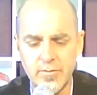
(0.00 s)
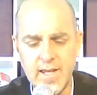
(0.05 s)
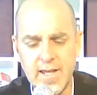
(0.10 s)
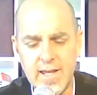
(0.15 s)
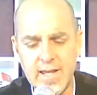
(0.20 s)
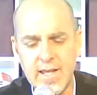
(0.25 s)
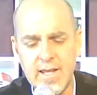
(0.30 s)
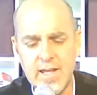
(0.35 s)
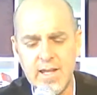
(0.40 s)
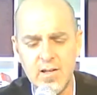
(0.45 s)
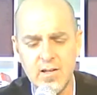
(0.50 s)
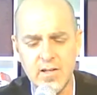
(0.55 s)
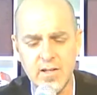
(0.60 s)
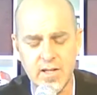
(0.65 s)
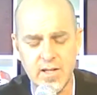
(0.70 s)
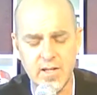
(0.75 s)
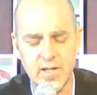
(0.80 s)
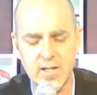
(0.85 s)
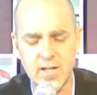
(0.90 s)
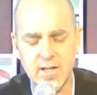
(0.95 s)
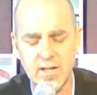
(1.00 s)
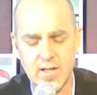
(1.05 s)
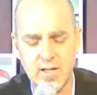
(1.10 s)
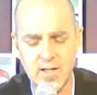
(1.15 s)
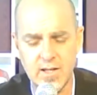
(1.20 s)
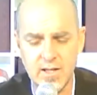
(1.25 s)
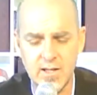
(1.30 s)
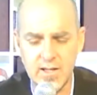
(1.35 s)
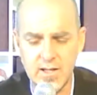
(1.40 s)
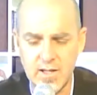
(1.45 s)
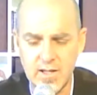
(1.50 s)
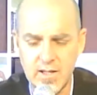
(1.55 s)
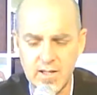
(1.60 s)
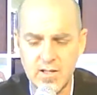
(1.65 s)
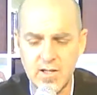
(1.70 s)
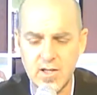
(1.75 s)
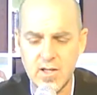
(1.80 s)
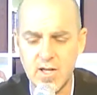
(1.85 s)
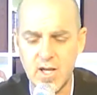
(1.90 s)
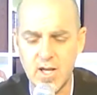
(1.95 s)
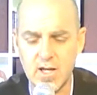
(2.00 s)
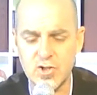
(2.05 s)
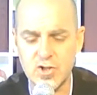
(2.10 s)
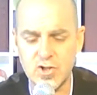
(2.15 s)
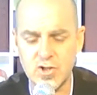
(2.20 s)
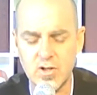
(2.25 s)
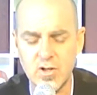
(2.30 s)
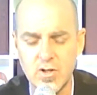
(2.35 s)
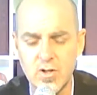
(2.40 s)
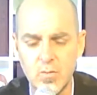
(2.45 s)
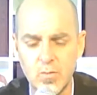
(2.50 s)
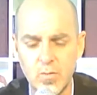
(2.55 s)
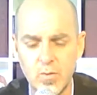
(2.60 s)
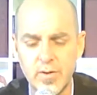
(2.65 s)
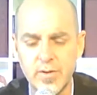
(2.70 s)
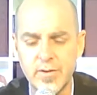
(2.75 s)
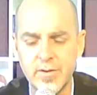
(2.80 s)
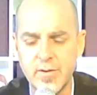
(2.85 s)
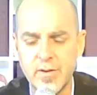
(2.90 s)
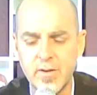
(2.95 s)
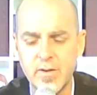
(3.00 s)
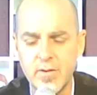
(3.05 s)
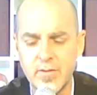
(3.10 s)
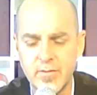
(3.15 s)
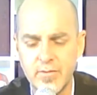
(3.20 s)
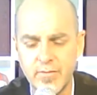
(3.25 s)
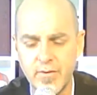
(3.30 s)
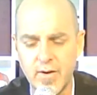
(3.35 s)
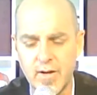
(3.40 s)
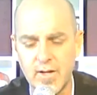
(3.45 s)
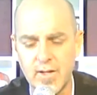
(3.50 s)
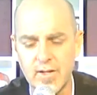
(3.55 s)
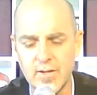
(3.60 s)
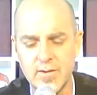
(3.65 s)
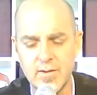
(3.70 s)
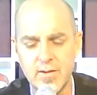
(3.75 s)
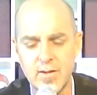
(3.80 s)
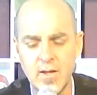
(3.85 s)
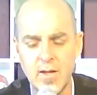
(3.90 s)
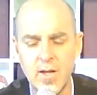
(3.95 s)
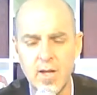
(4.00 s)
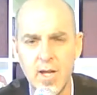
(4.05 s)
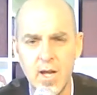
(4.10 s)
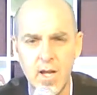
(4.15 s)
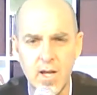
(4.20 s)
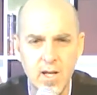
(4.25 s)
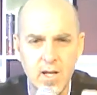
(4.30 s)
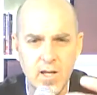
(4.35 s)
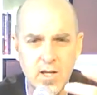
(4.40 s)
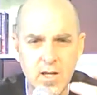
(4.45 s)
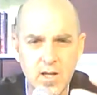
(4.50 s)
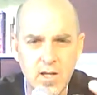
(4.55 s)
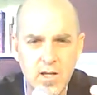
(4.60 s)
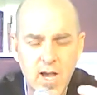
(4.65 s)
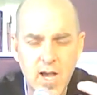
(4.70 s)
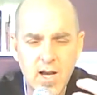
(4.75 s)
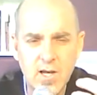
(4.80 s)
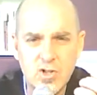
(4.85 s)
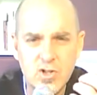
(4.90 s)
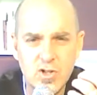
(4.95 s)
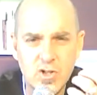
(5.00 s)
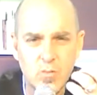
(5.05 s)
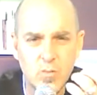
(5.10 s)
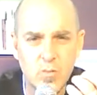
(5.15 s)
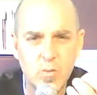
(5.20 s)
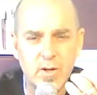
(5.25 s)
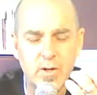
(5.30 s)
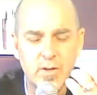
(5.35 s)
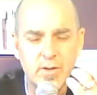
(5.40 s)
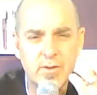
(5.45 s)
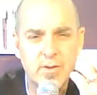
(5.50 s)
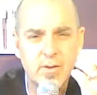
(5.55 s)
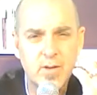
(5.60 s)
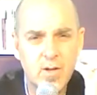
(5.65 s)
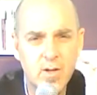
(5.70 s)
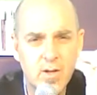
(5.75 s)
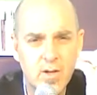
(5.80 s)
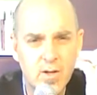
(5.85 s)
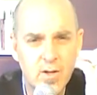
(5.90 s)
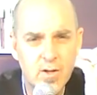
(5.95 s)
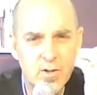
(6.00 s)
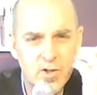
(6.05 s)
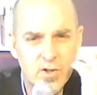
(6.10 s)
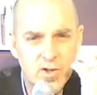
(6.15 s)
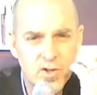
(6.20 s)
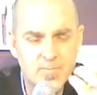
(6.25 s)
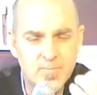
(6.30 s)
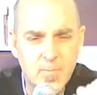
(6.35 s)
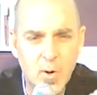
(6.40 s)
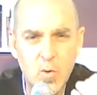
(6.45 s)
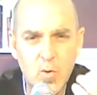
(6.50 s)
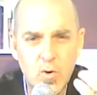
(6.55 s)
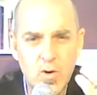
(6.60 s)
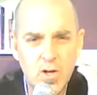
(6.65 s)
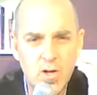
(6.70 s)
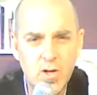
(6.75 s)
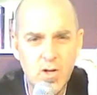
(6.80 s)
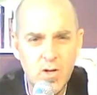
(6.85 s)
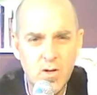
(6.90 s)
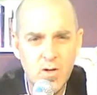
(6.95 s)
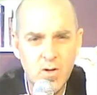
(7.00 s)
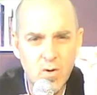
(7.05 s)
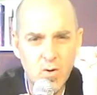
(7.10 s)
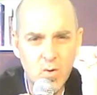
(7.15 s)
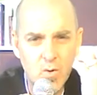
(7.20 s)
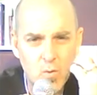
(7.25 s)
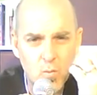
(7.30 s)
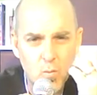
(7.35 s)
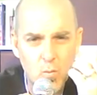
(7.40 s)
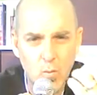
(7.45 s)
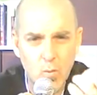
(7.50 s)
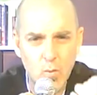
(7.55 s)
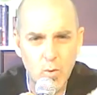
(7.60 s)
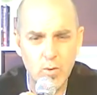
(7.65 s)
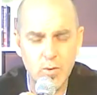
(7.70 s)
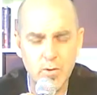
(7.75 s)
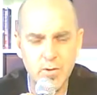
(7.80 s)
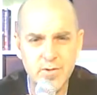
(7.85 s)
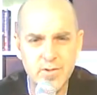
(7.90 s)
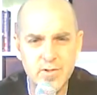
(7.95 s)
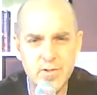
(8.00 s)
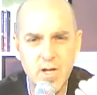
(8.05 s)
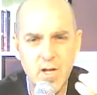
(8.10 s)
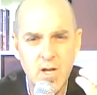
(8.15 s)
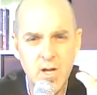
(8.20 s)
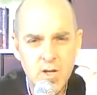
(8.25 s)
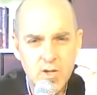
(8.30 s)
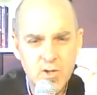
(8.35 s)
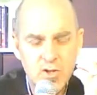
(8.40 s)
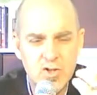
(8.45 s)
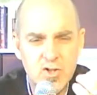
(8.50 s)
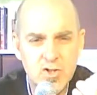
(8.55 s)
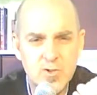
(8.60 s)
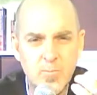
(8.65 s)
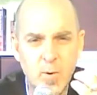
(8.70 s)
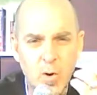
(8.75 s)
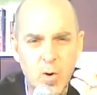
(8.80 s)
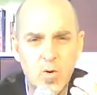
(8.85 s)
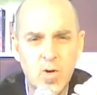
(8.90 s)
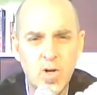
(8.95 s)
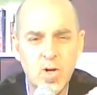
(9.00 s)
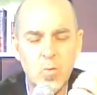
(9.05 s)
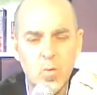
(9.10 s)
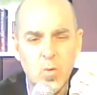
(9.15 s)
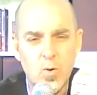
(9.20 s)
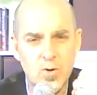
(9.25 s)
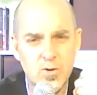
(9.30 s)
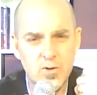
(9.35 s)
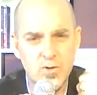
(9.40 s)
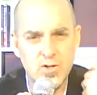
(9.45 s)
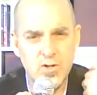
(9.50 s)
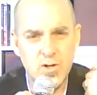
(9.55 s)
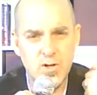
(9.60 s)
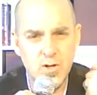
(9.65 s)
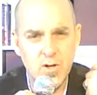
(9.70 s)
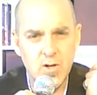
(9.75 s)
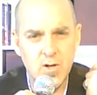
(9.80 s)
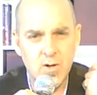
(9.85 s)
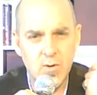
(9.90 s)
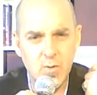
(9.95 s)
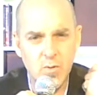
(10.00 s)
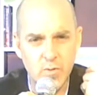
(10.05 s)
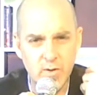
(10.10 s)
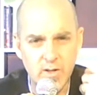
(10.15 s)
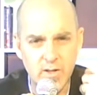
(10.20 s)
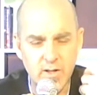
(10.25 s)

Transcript: of healing in connection with faith and in connection with spoken words. Spoken words